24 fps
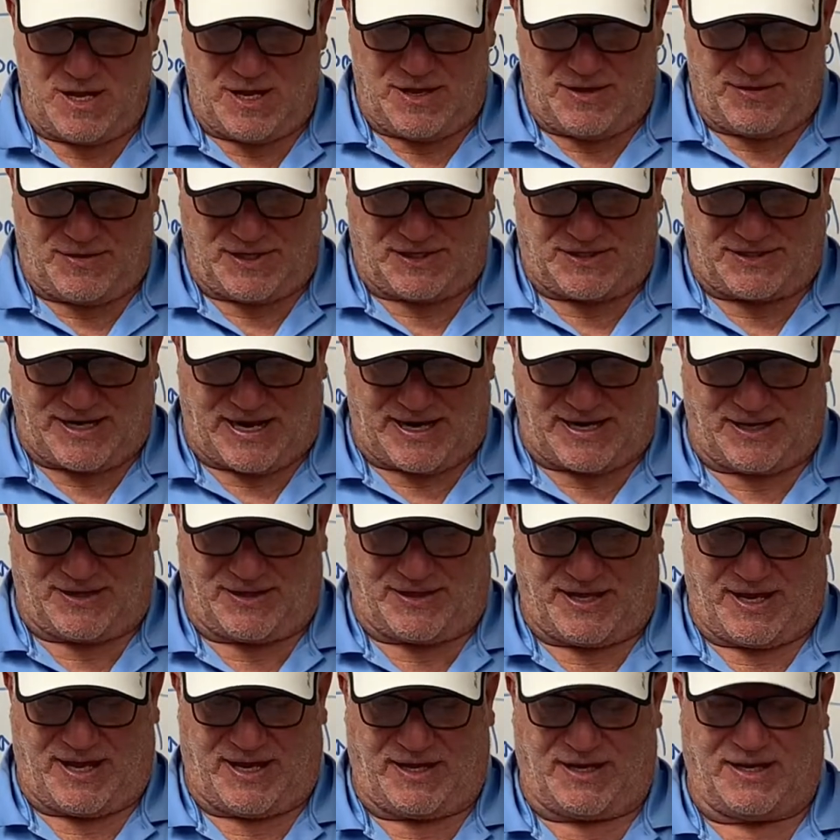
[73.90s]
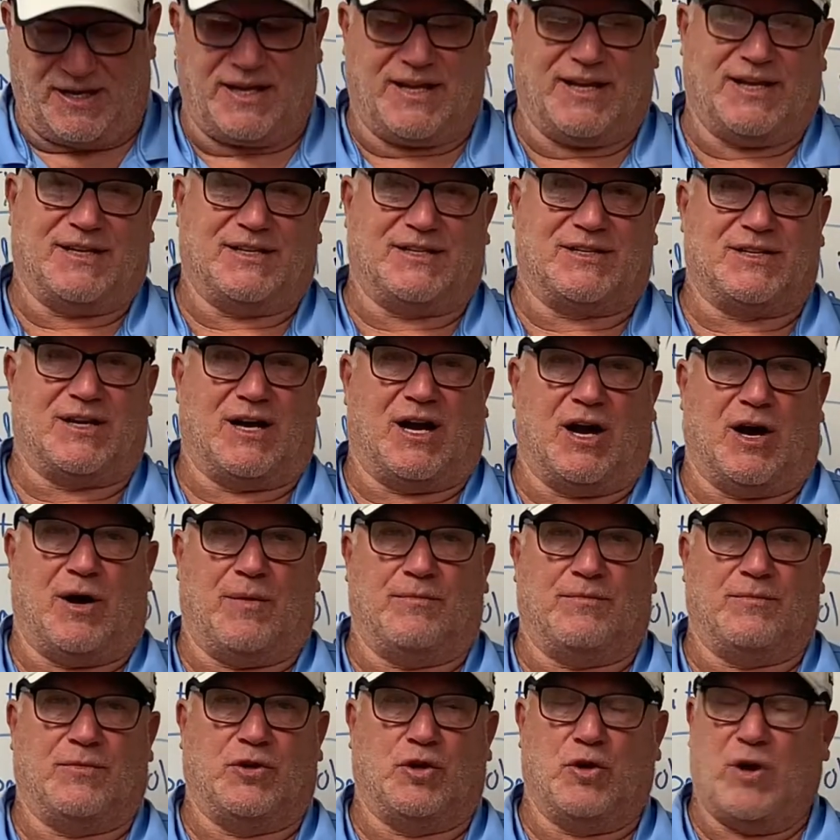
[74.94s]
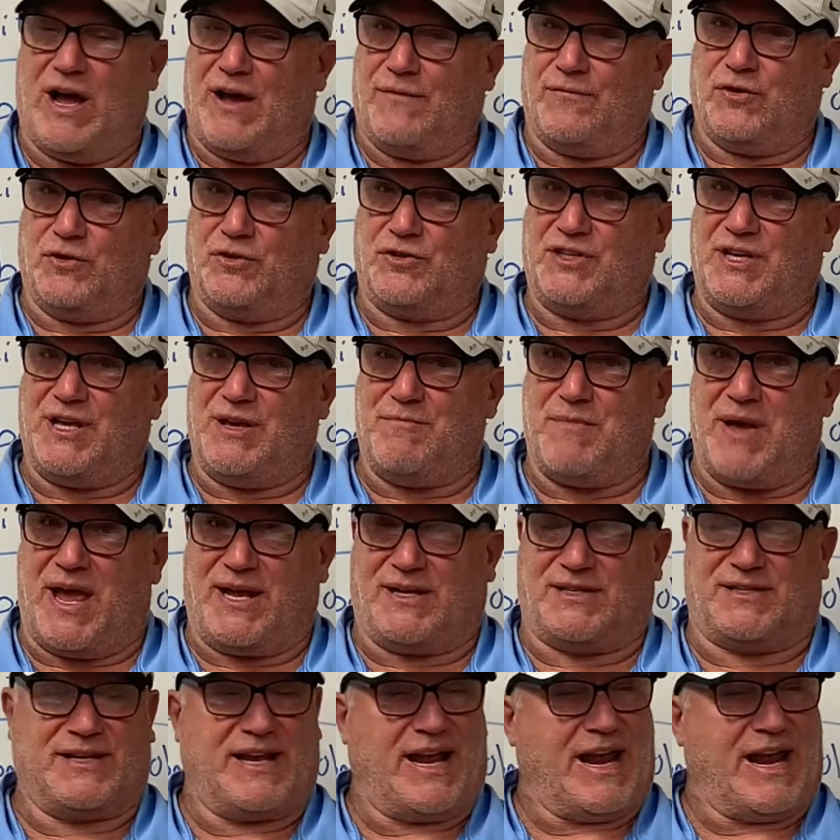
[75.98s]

The second thing is you have new teammates.